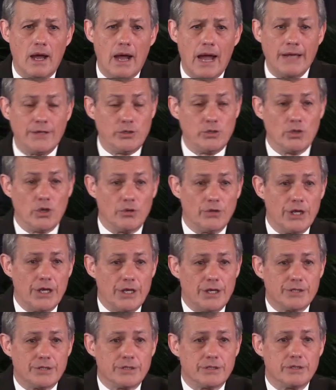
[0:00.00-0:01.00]
I do know
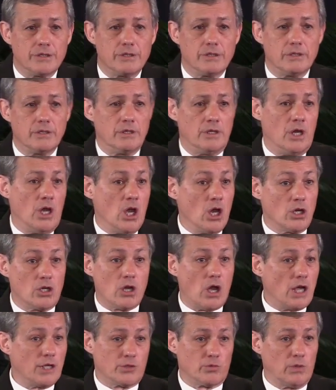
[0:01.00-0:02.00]
this
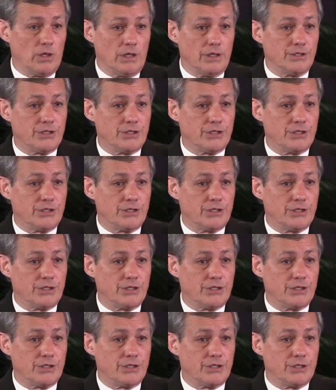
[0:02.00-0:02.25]
God's will